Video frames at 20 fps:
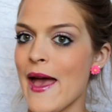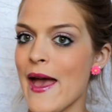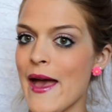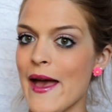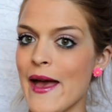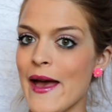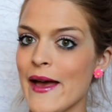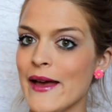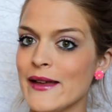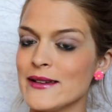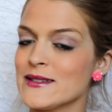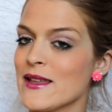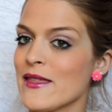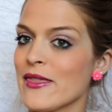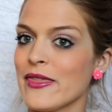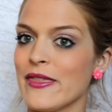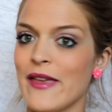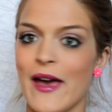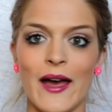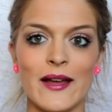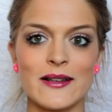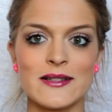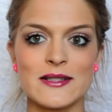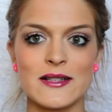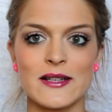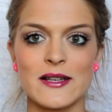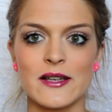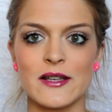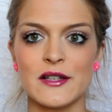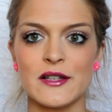And that
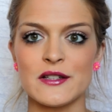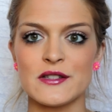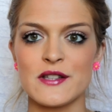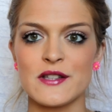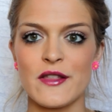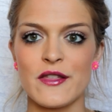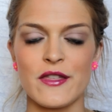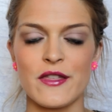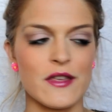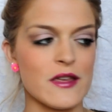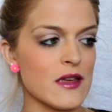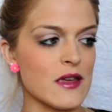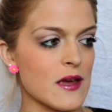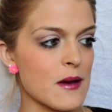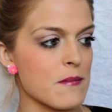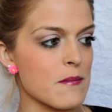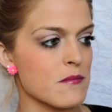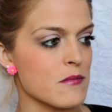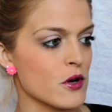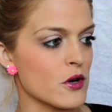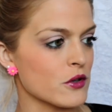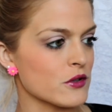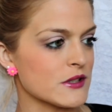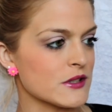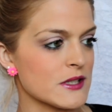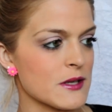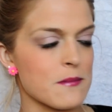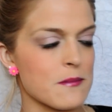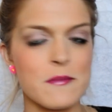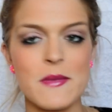is the
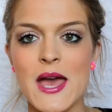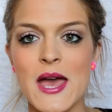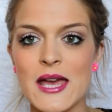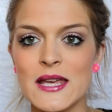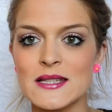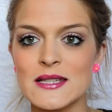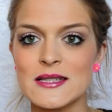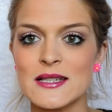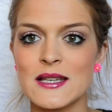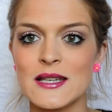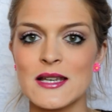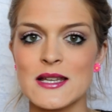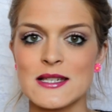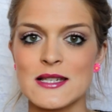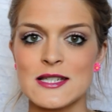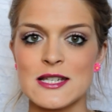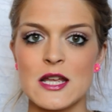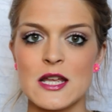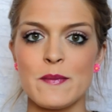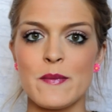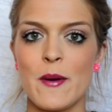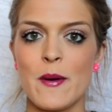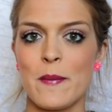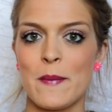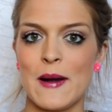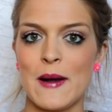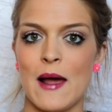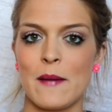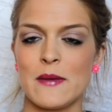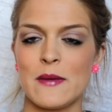most amazing deep
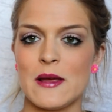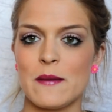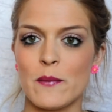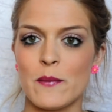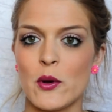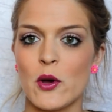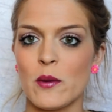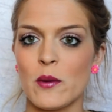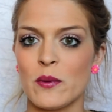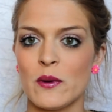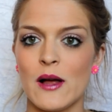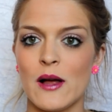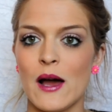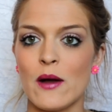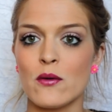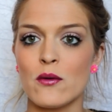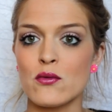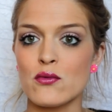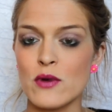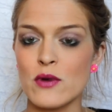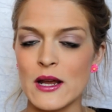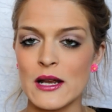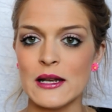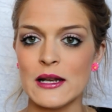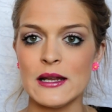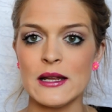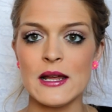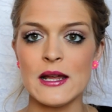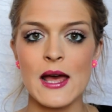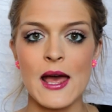plummy purple. I
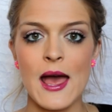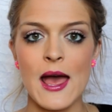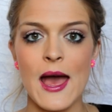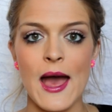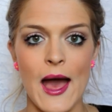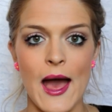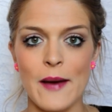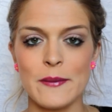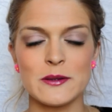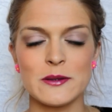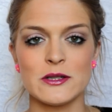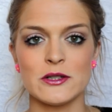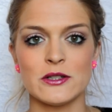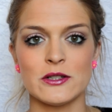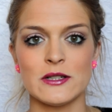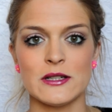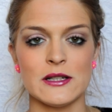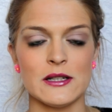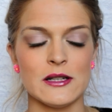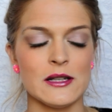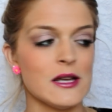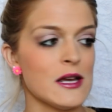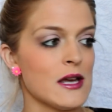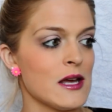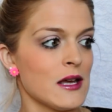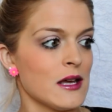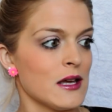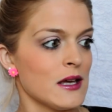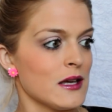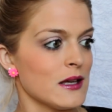really absolutely
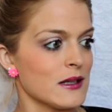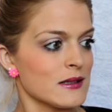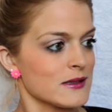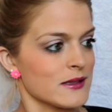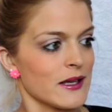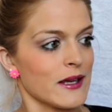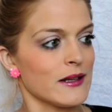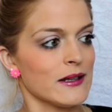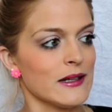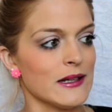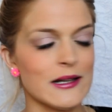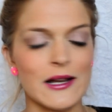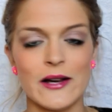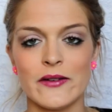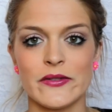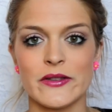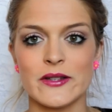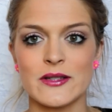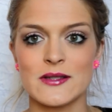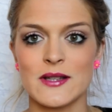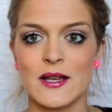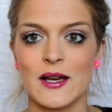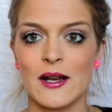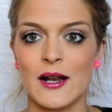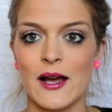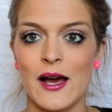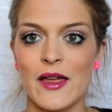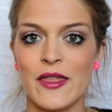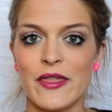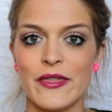insanely love this
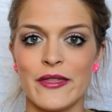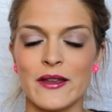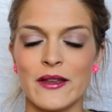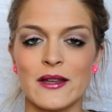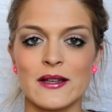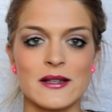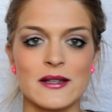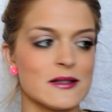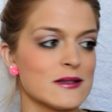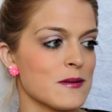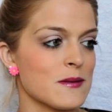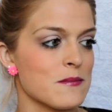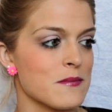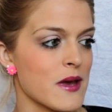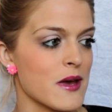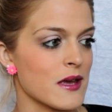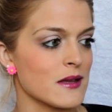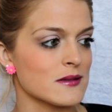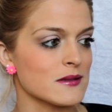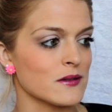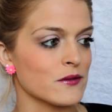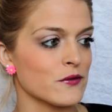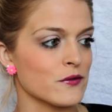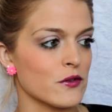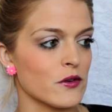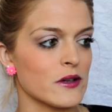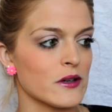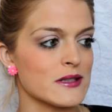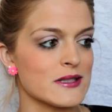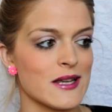color. I think it is amazing
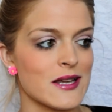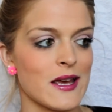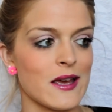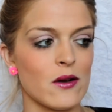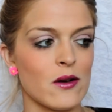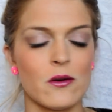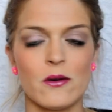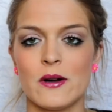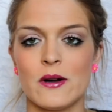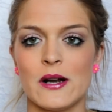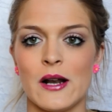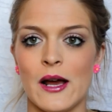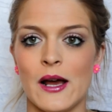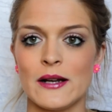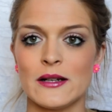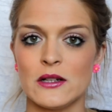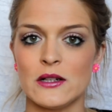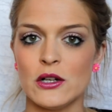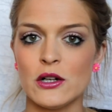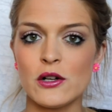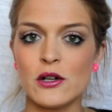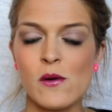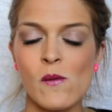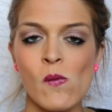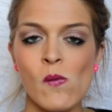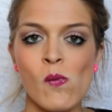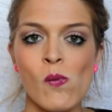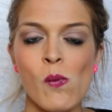for a day or a night look.